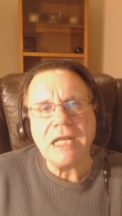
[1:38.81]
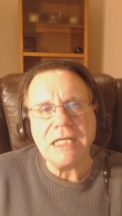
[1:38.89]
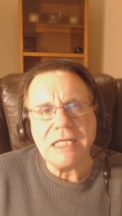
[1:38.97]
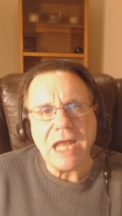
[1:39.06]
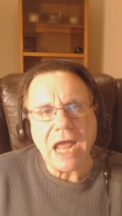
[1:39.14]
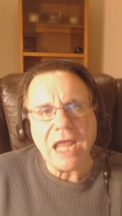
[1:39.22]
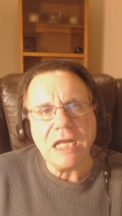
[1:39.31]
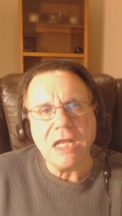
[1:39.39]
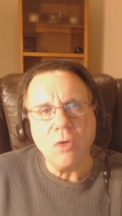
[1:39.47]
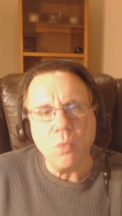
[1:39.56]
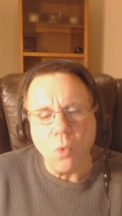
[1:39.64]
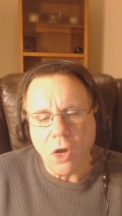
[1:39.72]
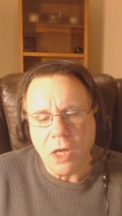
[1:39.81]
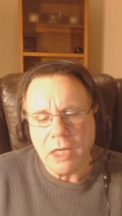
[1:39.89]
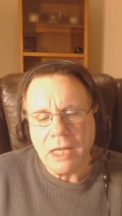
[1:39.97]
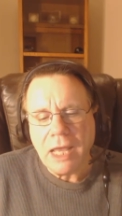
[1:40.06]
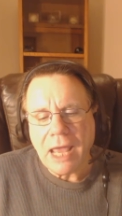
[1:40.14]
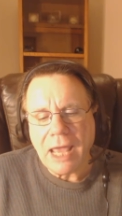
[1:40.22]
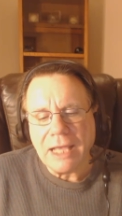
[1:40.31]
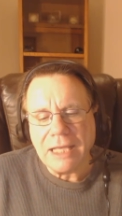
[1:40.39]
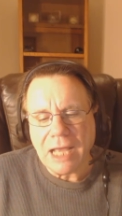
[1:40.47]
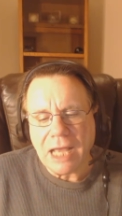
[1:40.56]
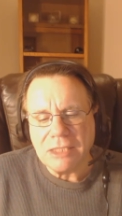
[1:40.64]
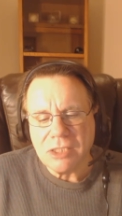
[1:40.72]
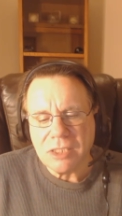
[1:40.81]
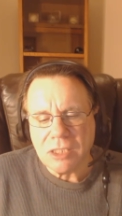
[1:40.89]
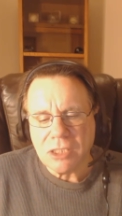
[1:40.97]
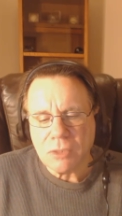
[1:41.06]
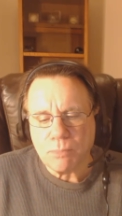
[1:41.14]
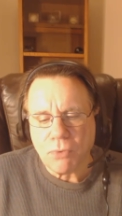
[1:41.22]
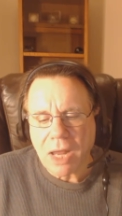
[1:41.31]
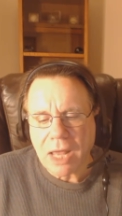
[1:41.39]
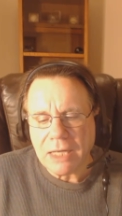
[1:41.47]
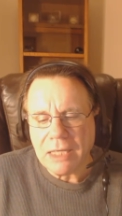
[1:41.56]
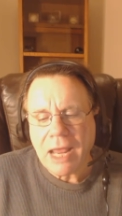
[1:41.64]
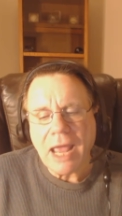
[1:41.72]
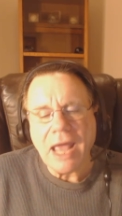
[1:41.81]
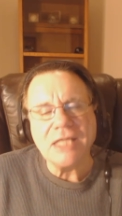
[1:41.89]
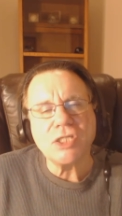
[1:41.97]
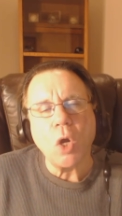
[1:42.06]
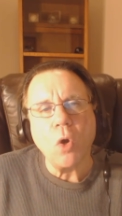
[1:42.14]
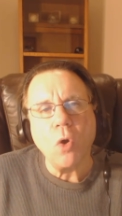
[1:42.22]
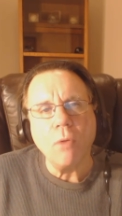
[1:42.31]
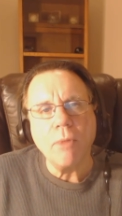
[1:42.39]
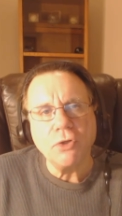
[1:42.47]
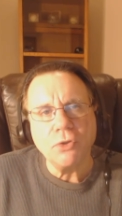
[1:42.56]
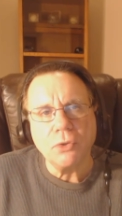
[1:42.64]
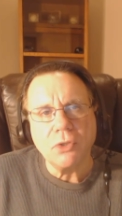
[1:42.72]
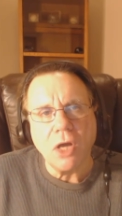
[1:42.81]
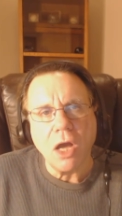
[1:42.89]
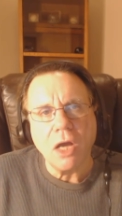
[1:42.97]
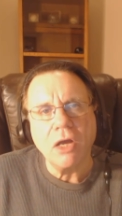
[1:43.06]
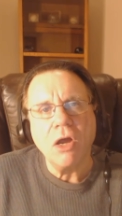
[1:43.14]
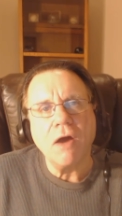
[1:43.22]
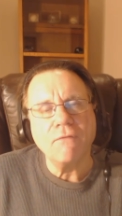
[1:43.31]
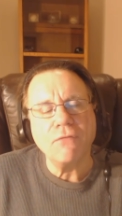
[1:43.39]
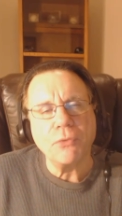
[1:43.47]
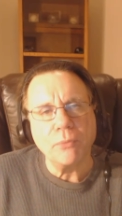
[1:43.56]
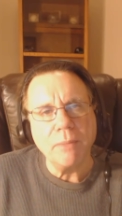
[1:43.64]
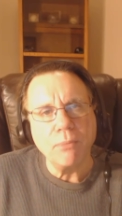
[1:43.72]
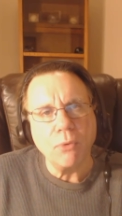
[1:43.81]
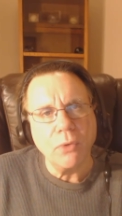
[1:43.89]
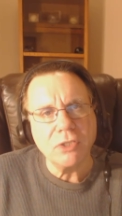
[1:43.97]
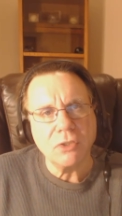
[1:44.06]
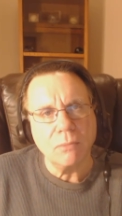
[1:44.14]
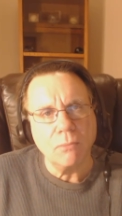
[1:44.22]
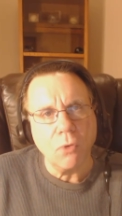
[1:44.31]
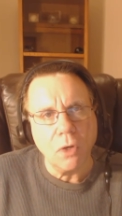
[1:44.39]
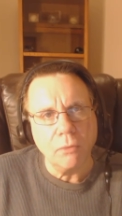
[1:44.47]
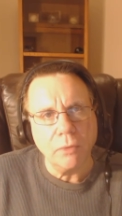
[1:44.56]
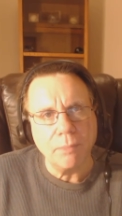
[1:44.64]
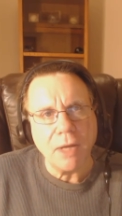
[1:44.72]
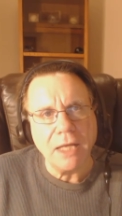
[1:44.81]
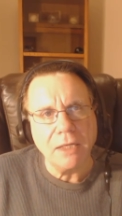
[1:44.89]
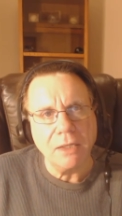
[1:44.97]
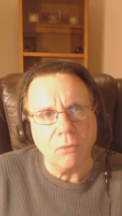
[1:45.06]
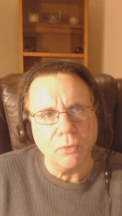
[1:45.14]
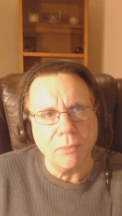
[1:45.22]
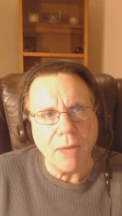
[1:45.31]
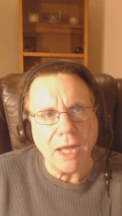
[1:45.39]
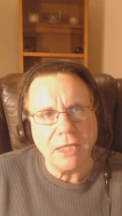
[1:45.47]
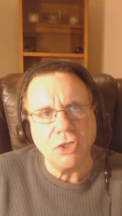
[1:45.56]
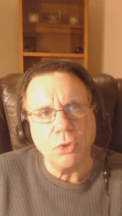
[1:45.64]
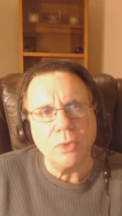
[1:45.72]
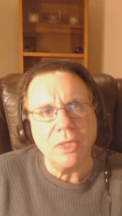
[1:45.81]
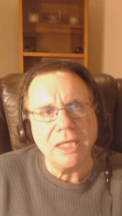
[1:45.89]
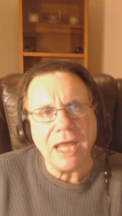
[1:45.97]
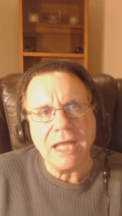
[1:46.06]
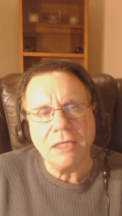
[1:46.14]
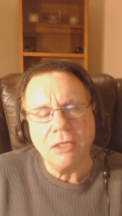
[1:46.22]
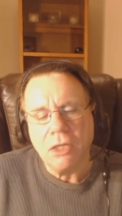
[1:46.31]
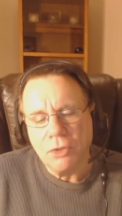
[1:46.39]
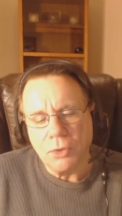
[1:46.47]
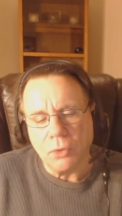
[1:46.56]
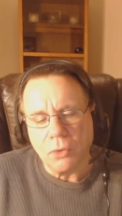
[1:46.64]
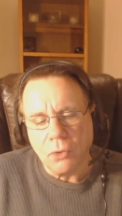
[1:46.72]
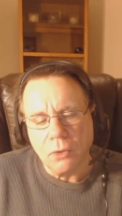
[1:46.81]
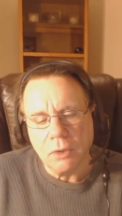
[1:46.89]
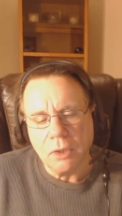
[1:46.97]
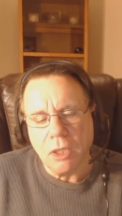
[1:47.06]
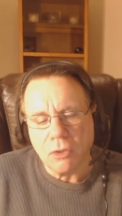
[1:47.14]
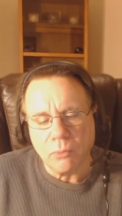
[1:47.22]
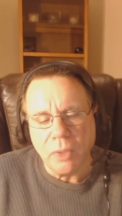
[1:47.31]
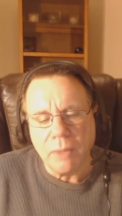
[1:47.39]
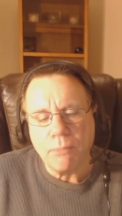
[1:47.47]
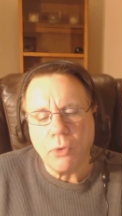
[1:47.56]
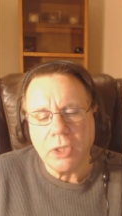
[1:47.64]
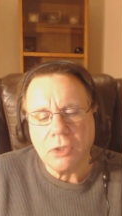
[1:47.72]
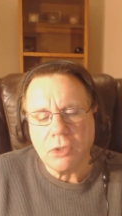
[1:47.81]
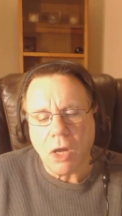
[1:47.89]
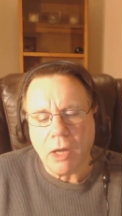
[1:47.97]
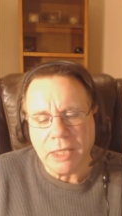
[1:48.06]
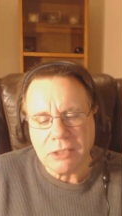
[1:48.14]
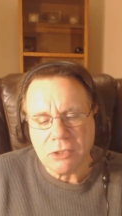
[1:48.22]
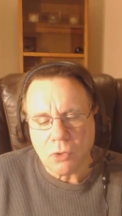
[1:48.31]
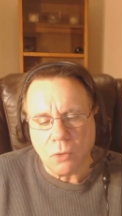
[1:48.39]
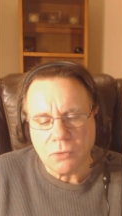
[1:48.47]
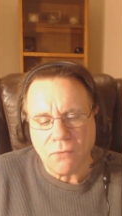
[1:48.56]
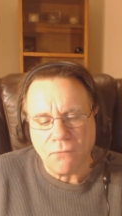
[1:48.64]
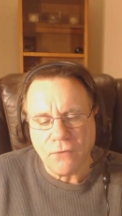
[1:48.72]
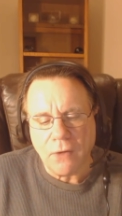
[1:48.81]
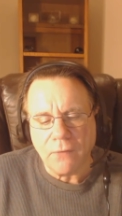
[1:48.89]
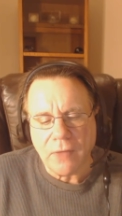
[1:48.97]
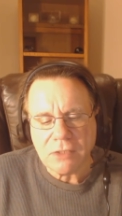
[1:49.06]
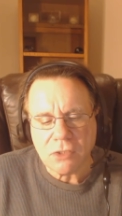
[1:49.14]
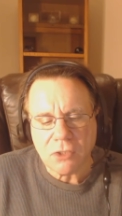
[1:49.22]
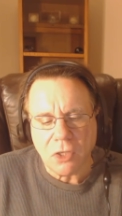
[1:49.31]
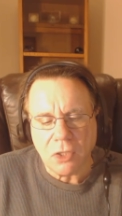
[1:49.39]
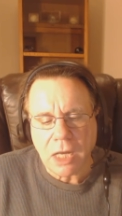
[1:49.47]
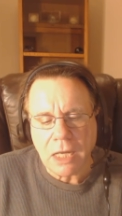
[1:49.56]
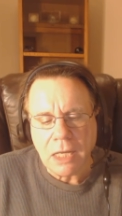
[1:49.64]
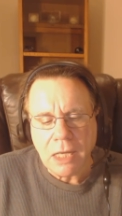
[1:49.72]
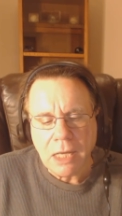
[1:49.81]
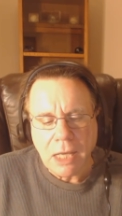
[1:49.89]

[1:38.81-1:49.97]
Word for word: 9 and 1 against the spread as a home underdog of three points or more. Reminding you again, they're currently a three point dog at Soldier Field on Sunday